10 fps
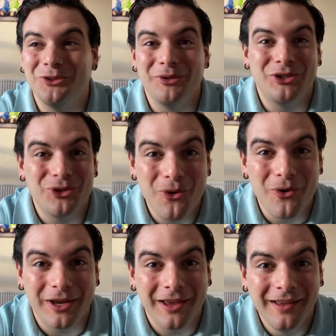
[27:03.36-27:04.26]
do we
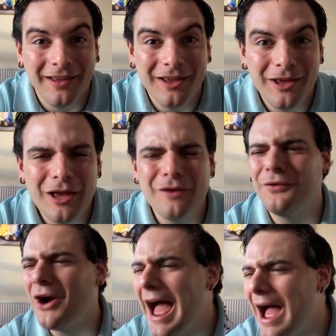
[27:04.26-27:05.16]
talk
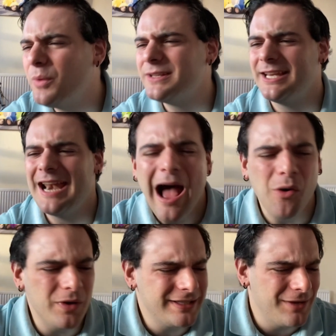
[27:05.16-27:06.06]
for hours and
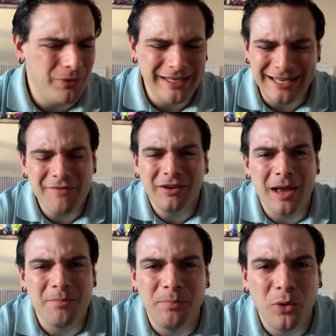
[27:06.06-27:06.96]
hours and we never
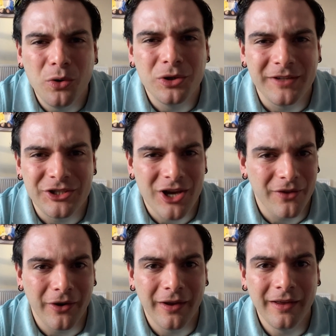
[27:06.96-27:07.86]
get bored of each
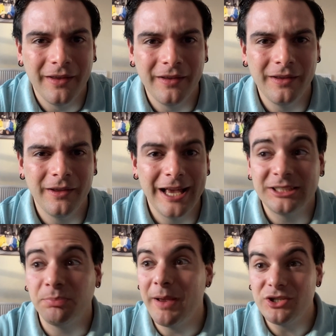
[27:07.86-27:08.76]
other,
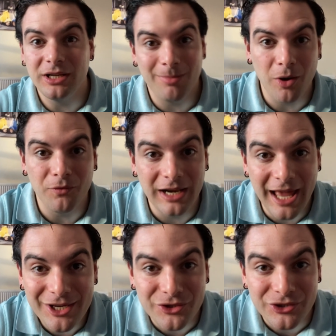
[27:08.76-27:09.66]
especially about
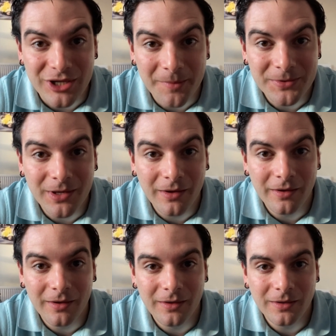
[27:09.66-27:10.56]
relationships.
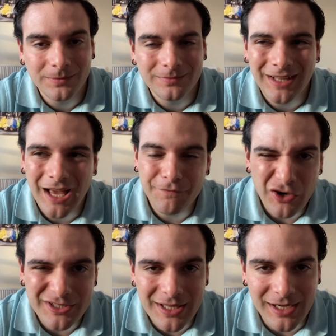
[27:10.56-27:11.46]
At
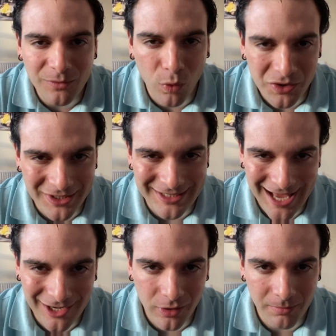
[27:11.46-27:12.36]
first, I didn't want to
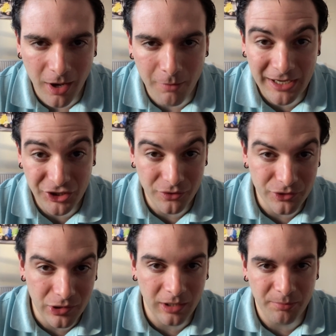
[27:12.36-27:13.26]
tell her about my
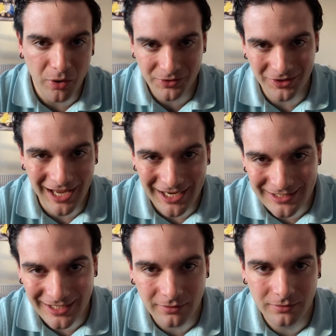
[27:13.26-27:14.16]
usual approach to
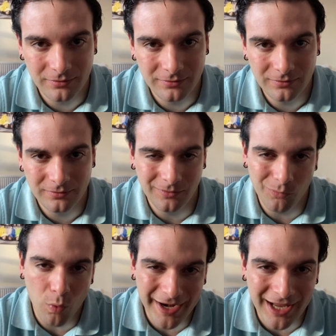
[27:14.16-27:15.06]
dating,
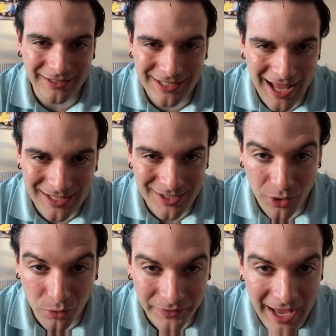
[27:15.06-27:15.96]
one night stands and
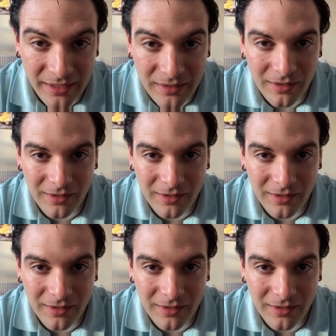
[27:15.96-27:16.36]
all that.